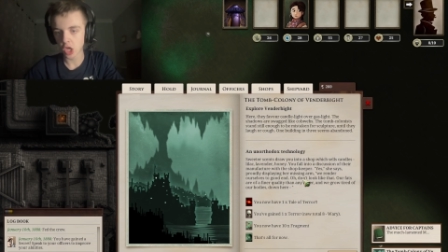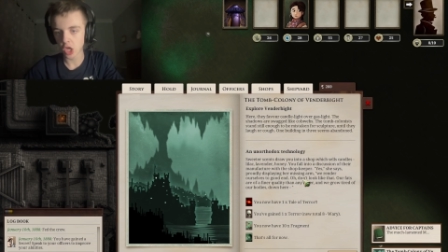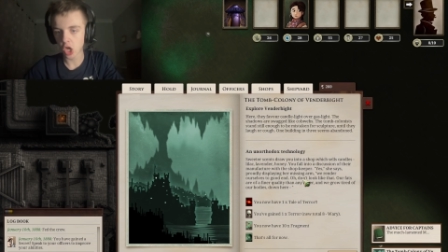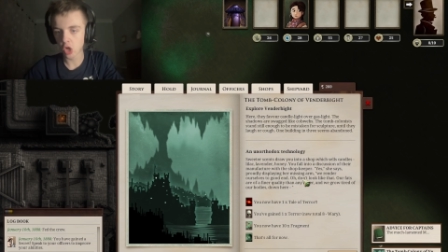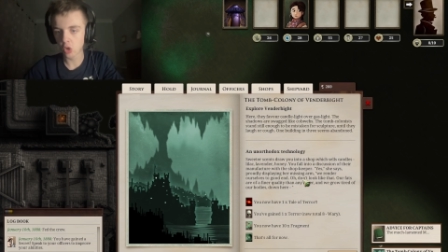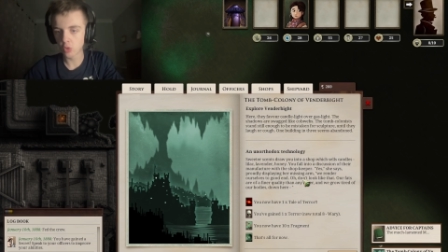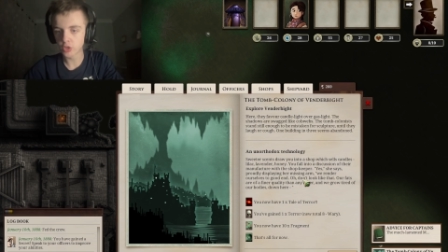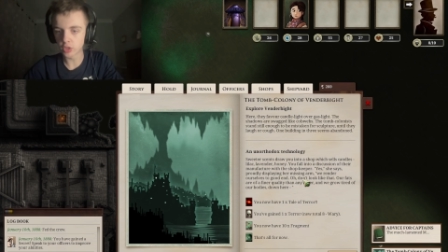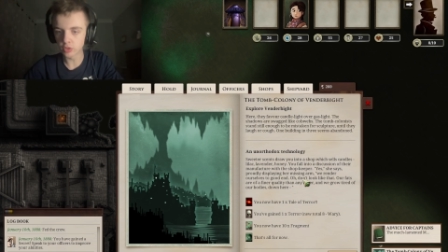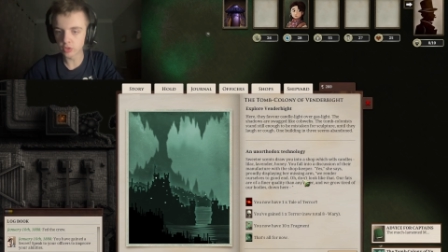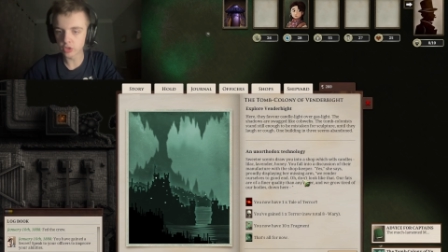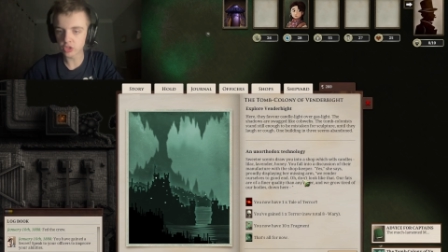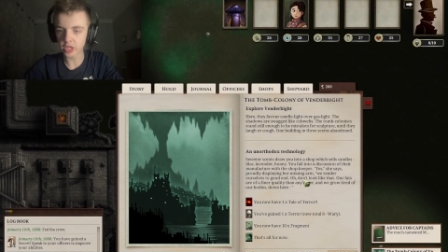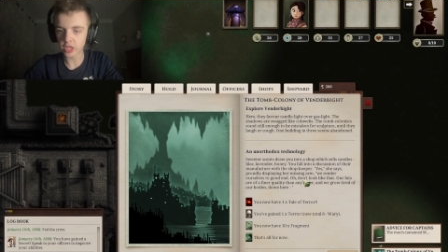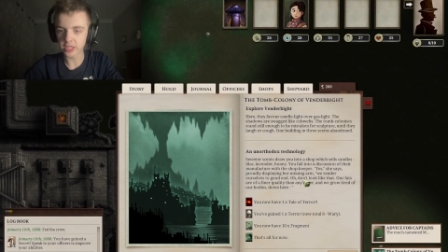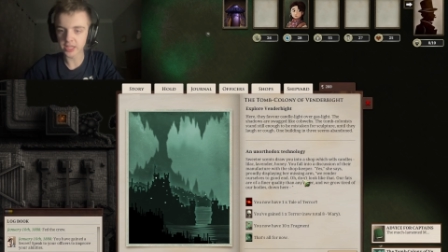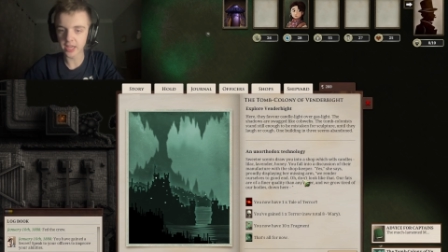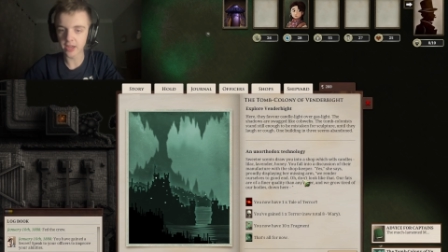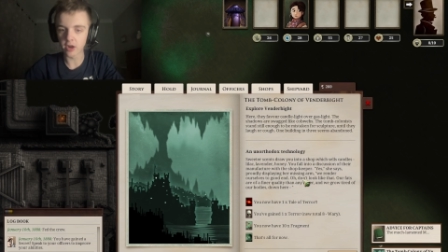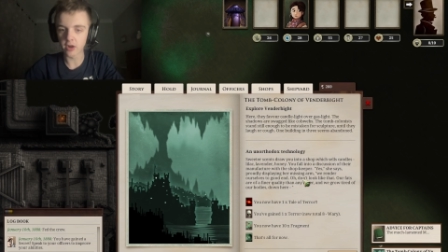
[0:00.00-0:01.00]
Oh, don't look
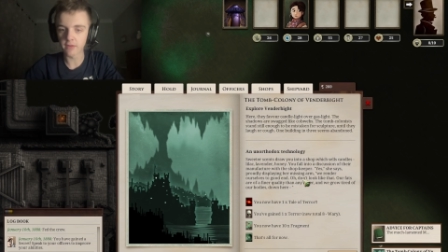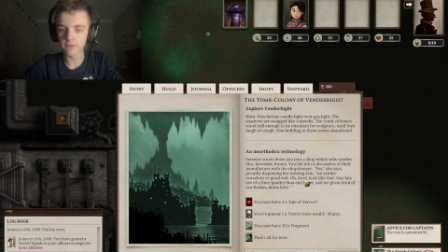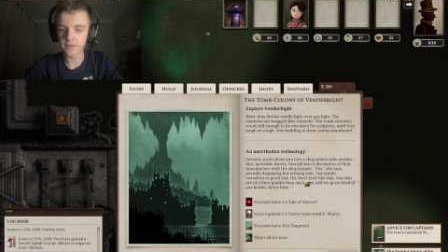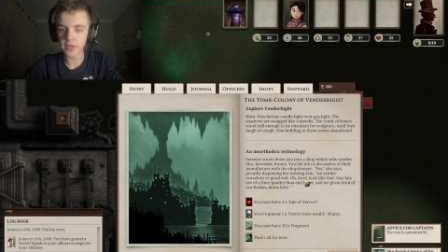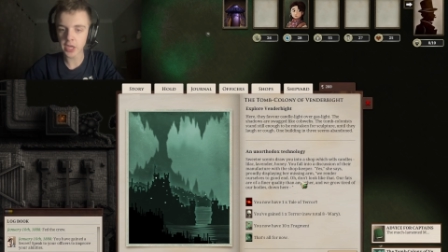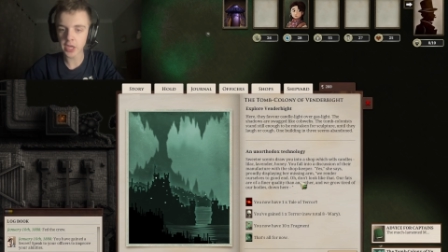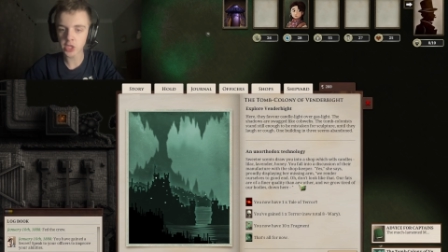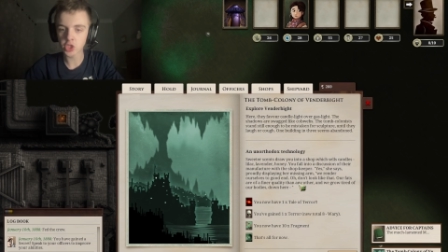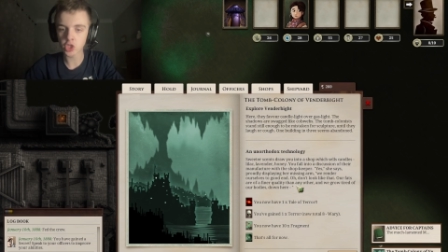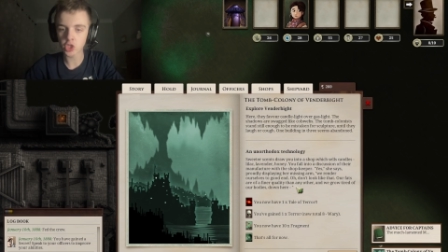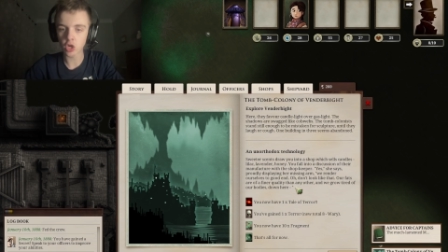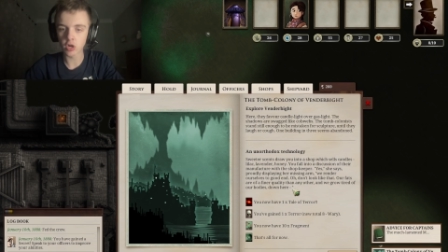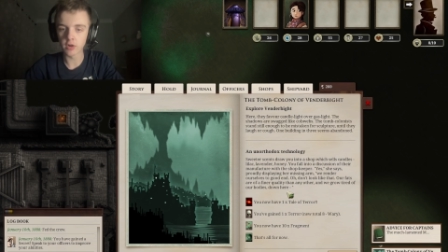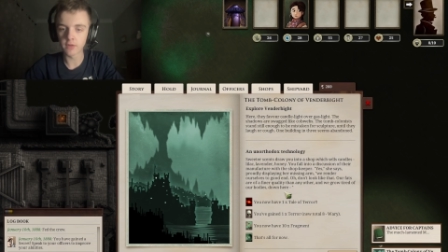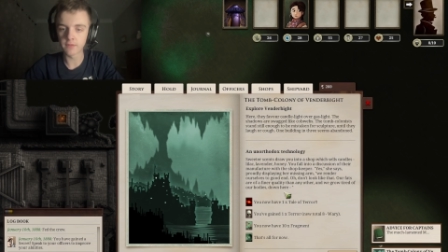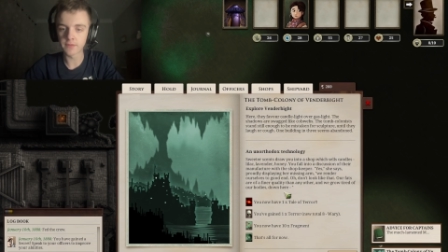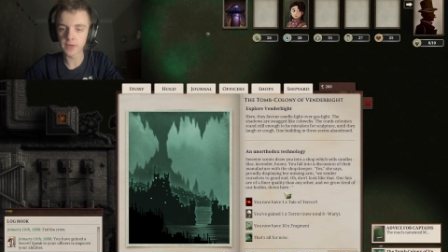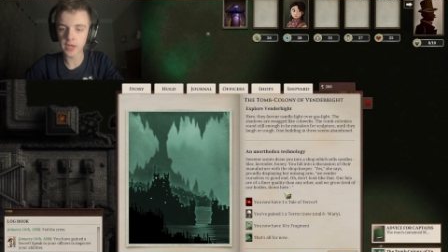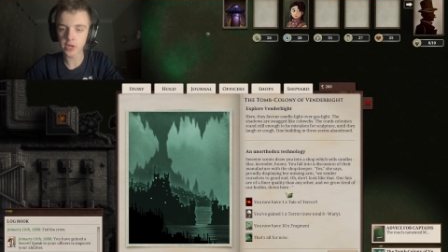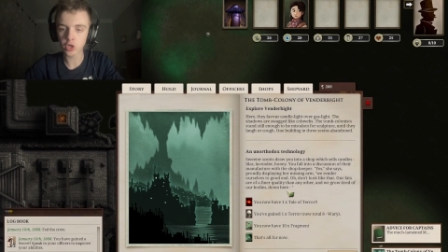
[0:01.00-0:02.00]
like that. Our fats are
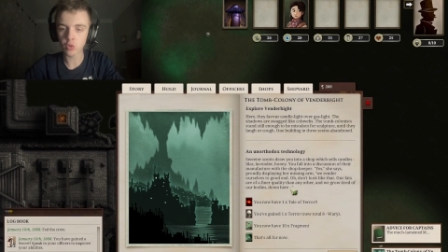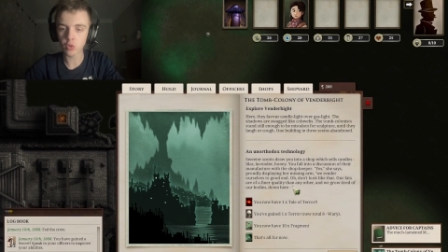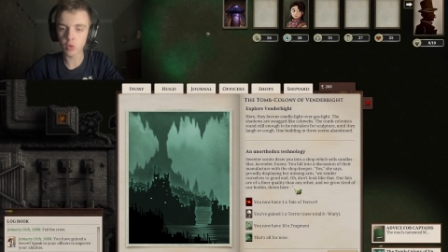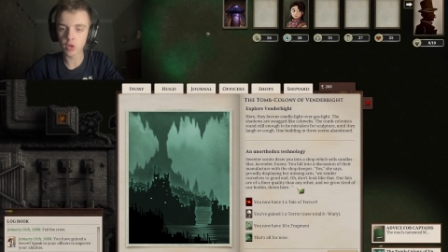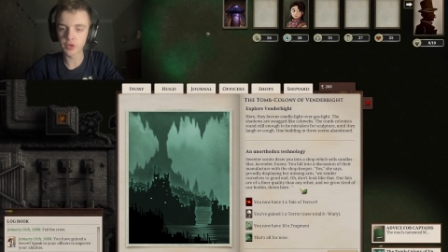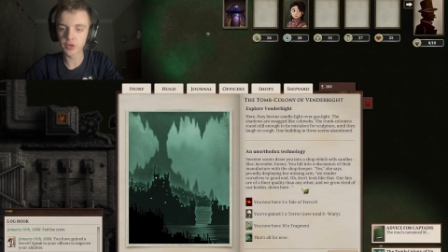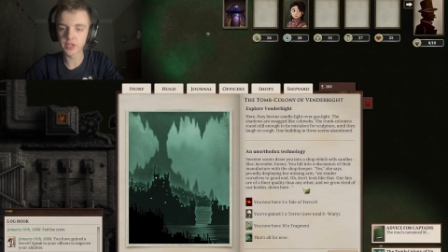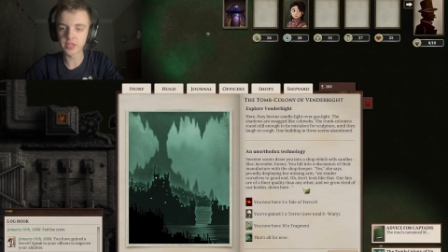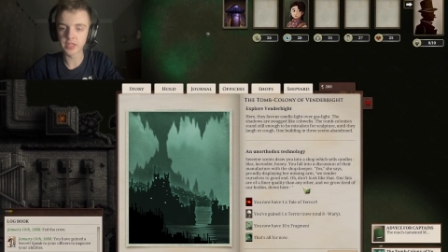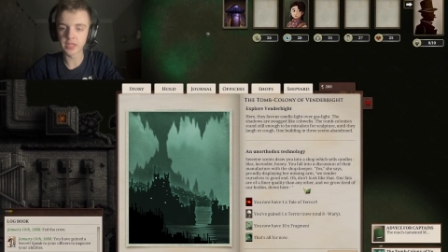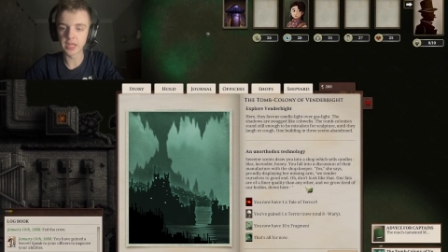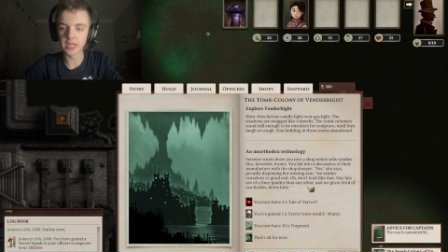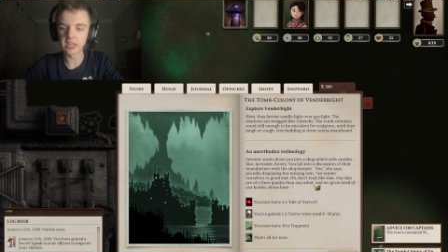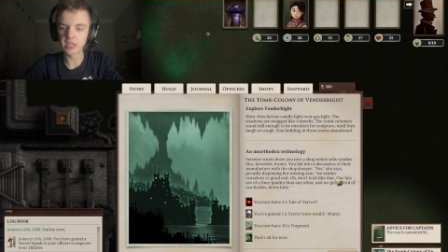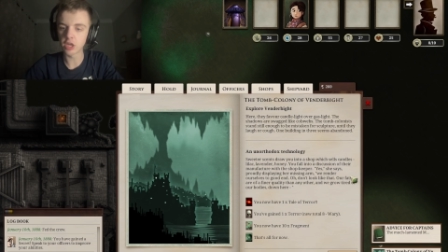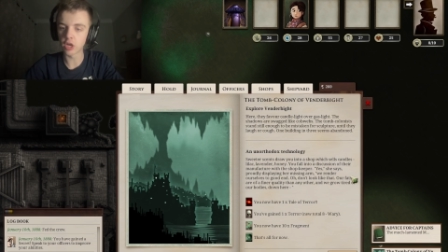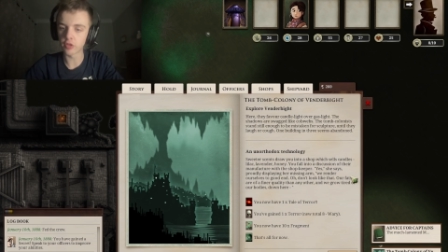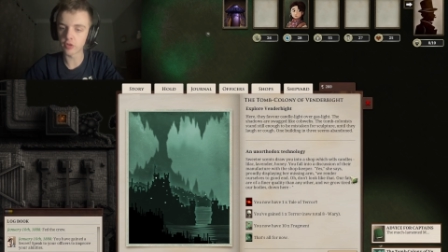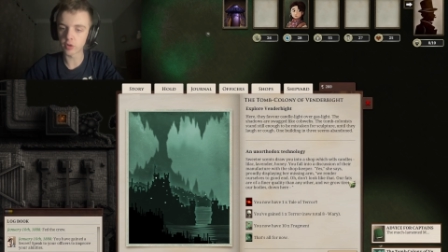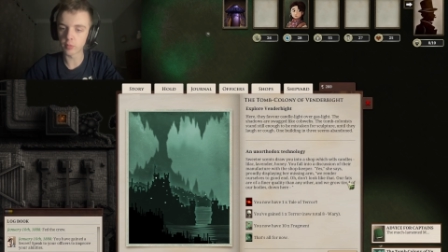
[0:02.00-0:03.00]
of finer quality than
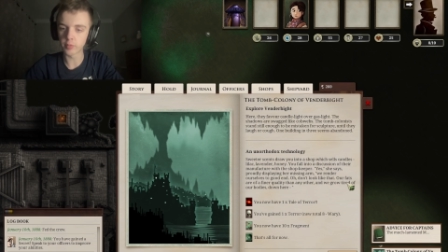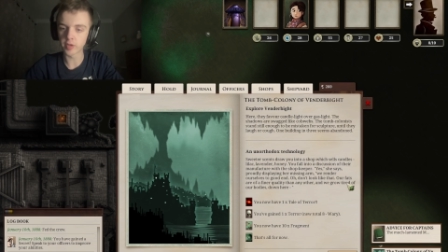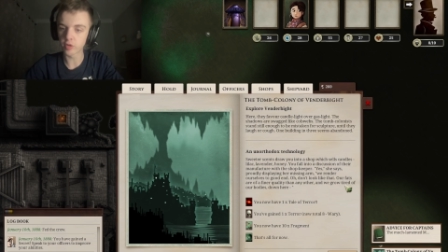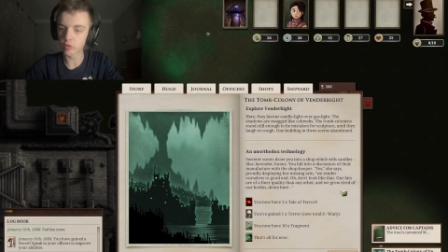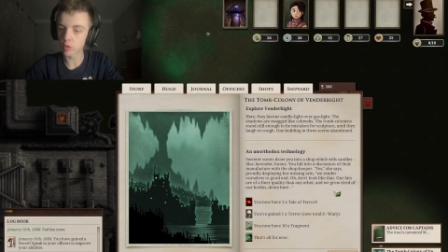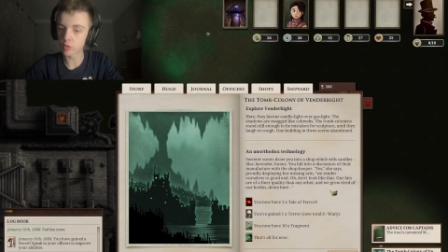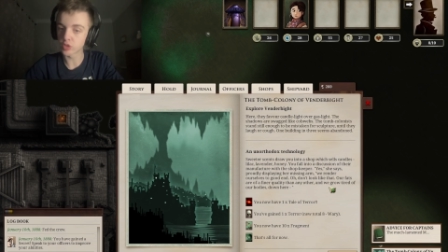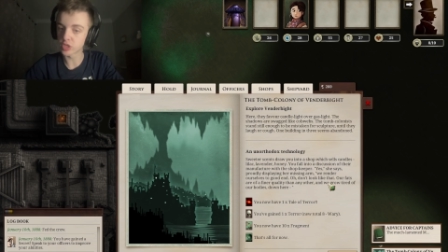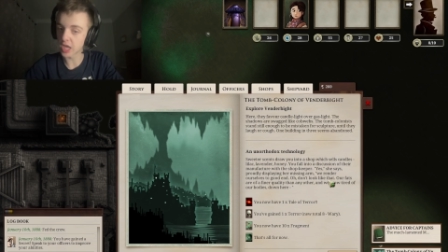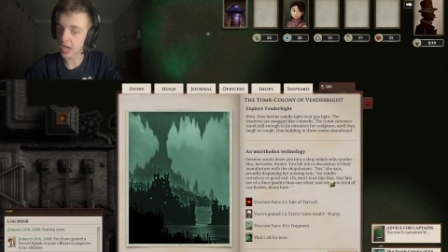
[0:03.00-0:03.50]
any other, and we grow